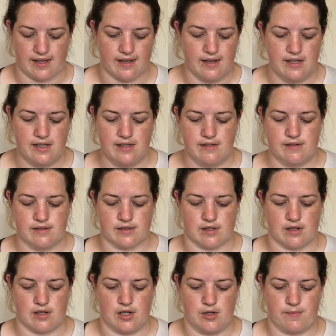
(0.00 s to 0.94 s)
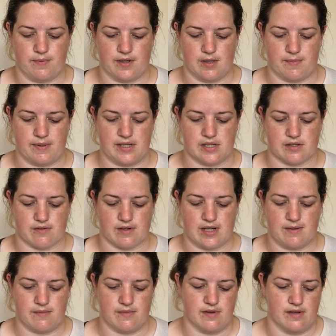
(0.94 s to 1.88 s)
I'm just going to open up
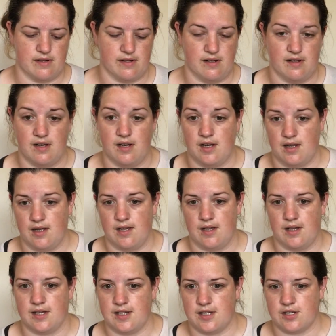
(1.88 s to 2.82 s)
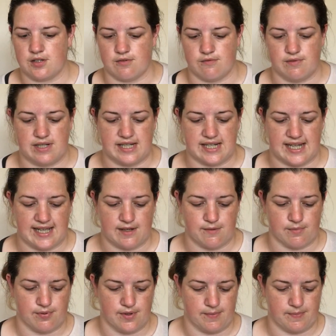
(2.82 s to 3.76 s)
Instagram to read it
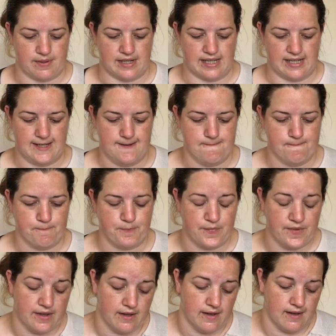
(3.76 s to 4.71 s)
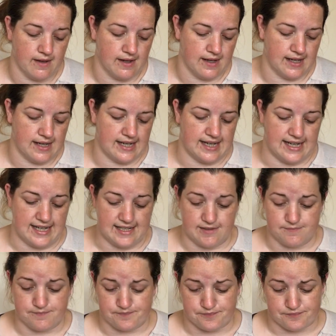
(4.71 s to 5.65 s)
out properly.
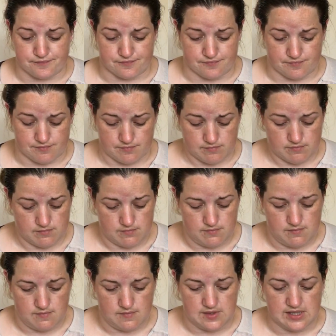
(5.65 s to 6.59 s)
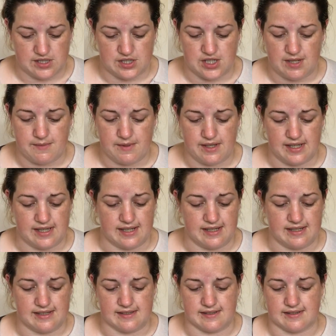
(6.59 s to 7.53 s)
Gemma
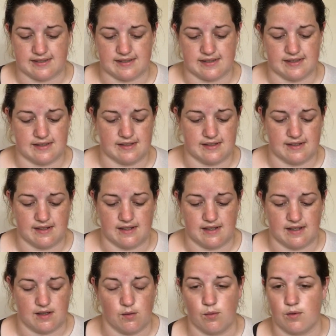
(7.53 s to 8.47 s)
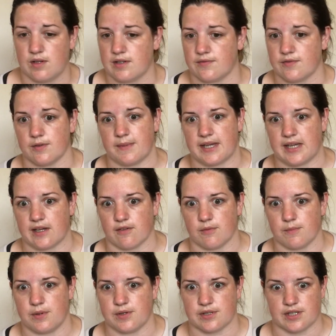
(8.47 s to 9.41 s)
is a wonderful
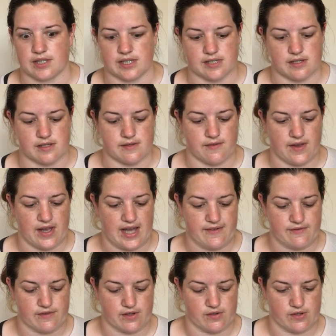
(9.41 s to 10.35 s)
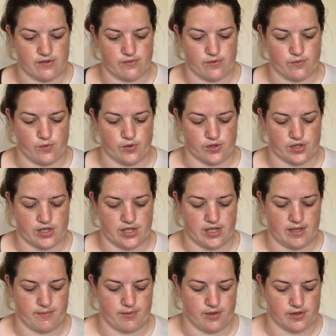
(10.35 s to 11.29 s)
maker and podcaster, so if you haven't watched
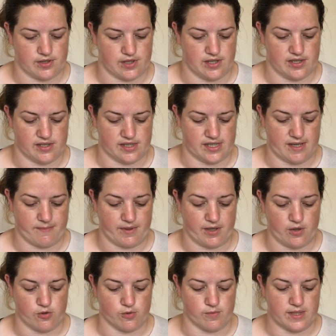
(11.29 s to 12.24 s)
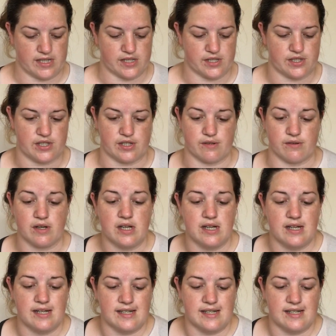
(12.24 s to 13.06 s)
her podcast yet, by all means do.